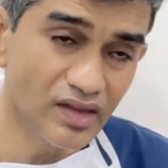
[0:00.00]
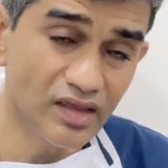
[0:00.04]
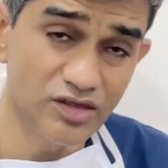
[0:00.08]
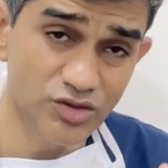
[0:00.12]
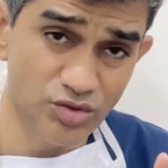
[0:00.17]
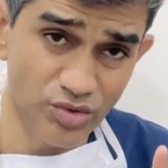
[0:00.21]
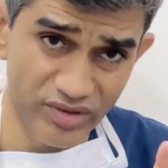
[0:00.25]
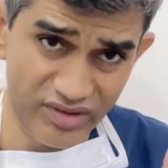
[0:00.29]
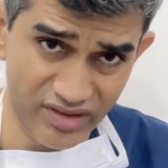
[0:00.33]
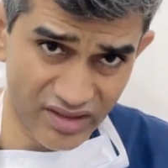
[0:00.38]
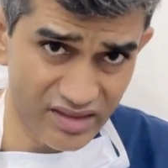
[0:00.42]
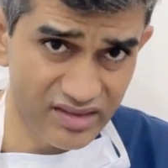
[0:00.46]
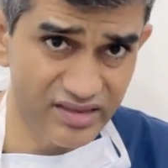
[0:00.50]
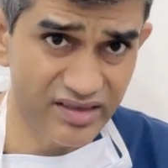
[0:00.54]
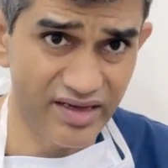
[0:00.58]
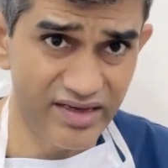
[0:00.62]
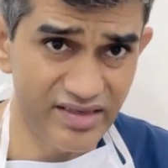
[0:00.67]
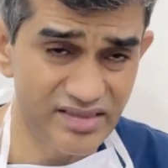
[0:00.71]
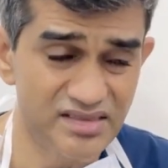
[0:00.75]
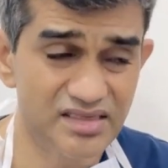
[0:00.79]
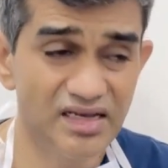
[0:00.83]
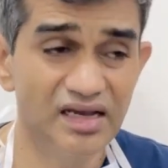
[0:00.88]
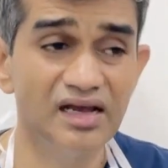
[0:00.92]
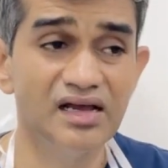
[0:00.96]
So in that
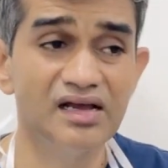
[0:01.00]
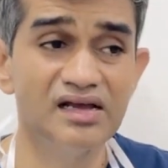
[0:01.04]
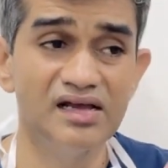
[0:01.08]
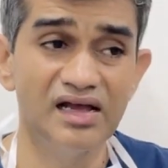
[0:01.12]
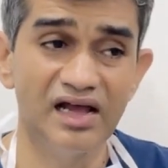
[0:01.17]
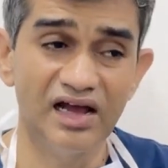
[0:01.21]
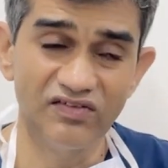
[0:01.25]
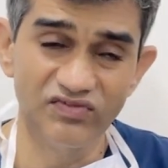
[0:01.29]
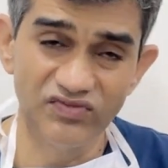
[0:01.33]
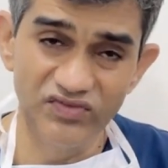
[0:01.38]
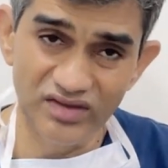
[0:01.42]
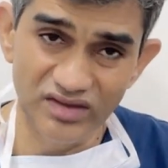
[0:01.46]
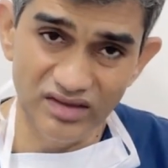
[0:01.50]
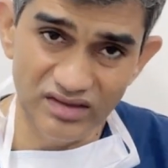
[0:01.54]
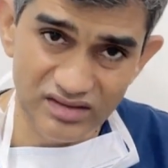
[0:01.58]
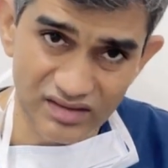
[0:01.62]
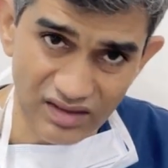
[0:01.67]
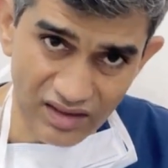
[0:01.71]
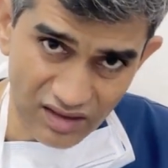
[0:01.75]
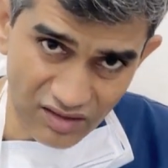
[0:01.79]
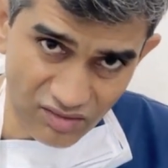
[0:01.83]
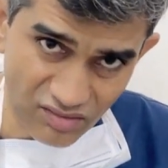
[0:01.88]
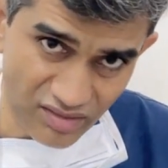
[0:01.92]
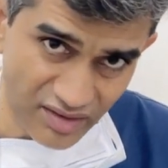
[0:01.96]
case, after a
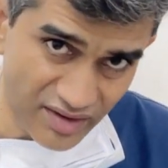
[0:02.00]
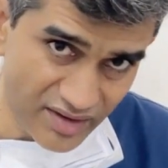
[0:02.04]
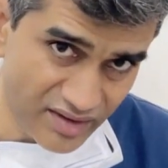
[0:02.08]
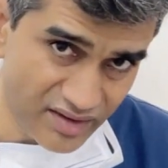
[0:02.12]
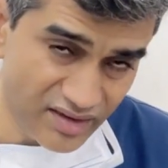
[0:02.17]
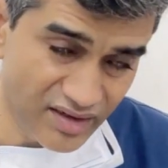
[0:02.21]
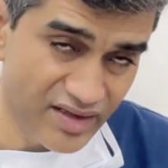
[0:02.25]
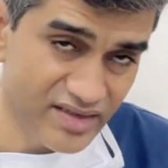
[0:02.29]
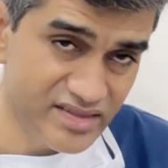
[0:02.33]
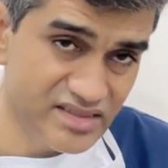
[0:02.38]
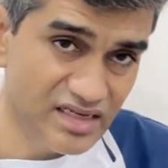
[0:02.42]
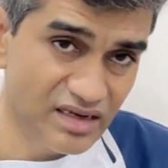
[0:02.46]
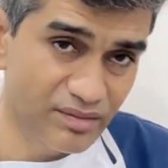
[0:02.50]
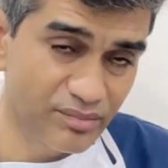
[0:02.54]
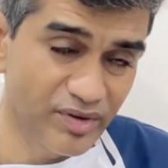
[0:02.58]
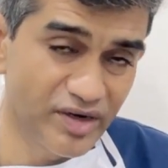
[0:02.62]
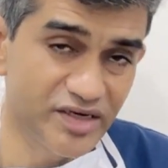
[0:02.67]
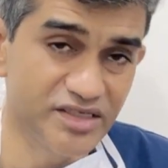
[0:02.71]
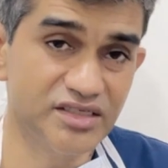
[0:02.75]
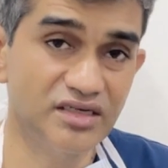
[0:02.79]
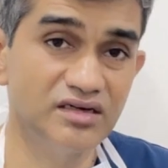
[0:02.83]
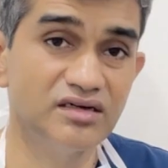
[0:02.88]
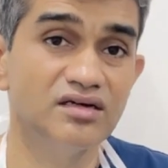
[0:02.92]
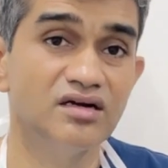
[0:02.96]
thorough clinical
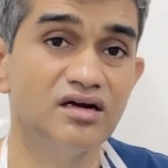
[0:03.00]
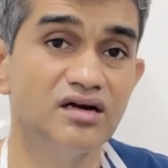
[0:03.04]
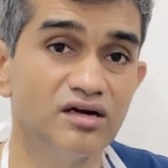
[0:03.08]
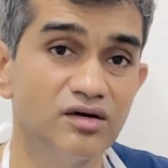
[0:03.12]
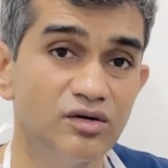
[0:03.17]
examination,